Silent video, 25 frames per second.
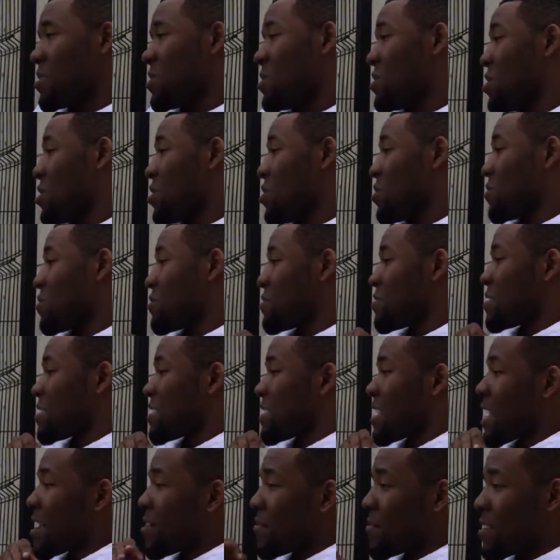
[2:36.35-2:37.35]
you know,
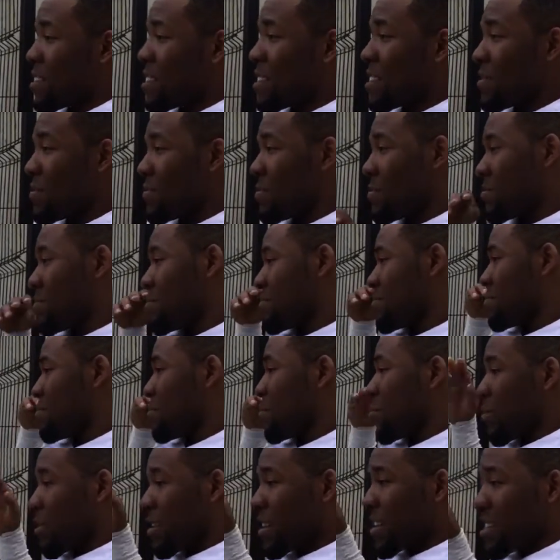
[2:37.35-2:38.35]
Kevin and
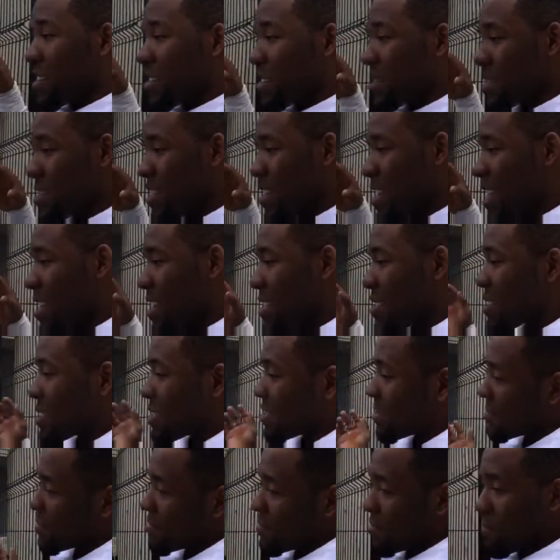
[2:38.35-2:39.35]
Brandon's
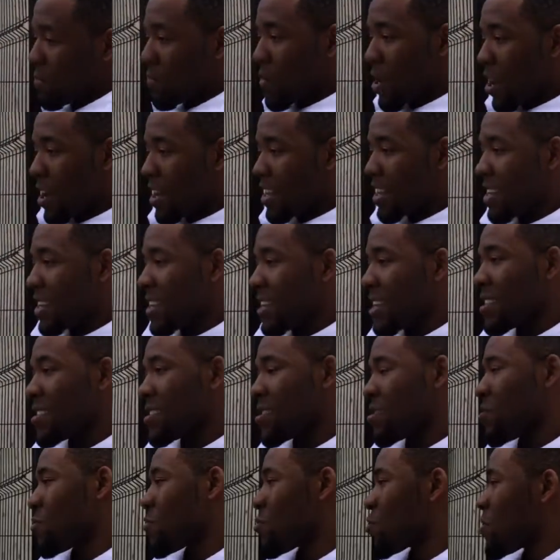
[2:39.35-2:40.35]
class bought
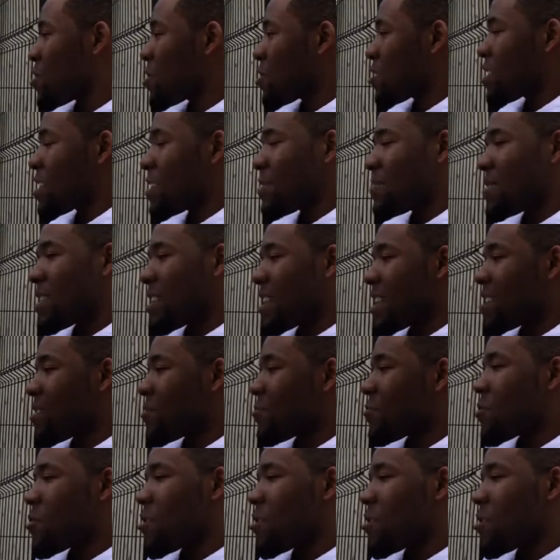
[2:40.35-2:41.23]
in, so we're all come together.